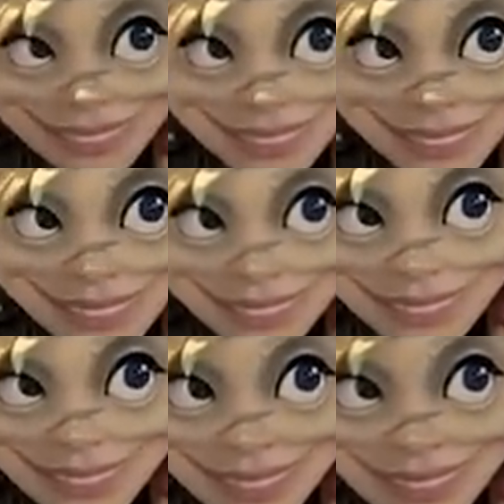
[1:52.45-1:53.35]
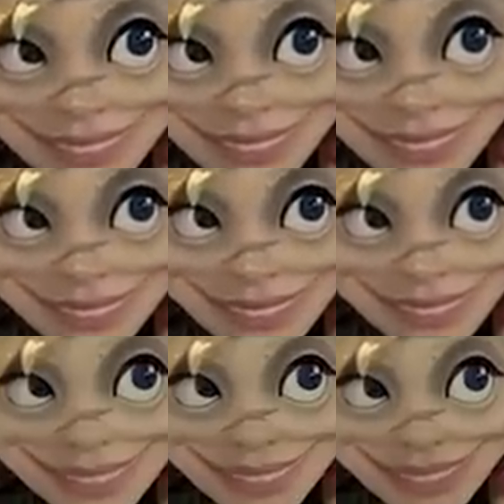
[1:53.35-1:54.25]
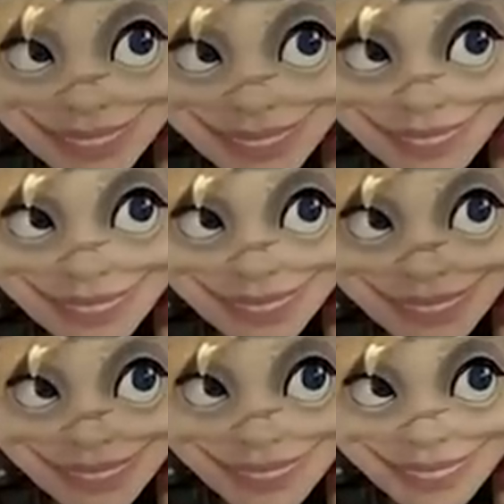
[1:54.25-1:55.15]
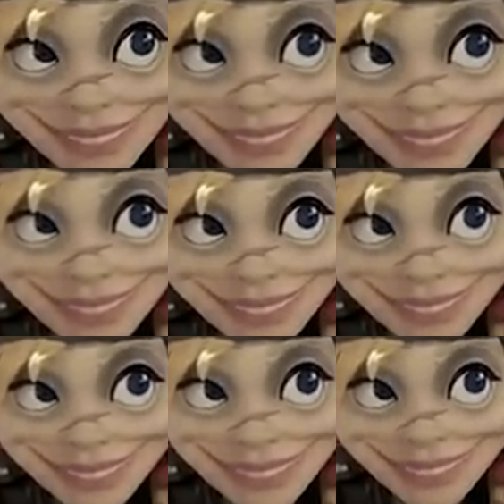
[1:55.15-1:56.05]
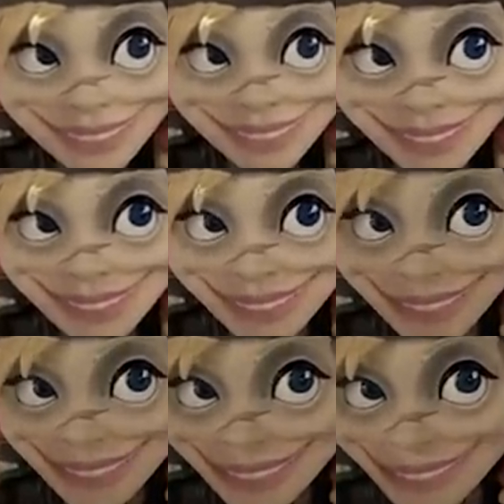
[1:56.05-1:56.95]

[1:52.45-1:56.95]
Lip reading: (silent)